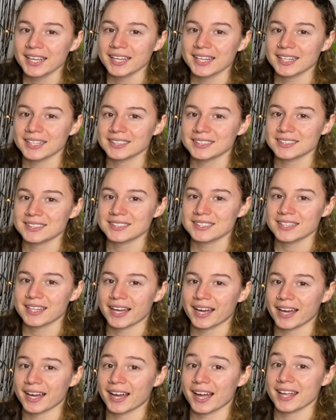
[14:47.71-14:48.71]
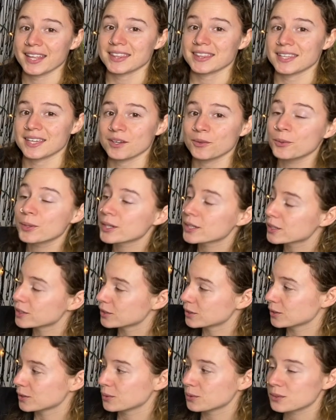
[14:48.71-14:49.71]
is that I think we're gonna
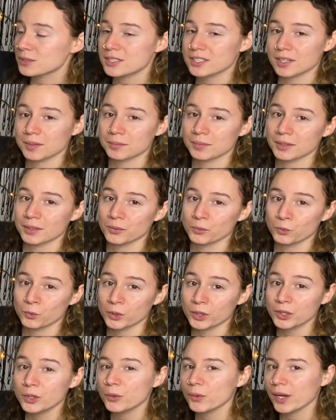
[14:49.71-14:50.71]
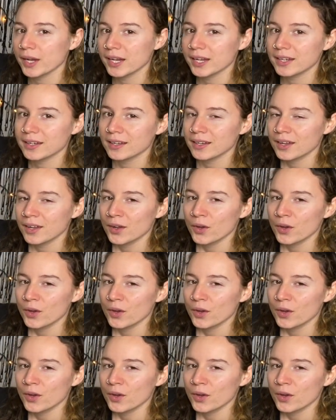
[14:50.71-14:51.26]
lose some of the wood grain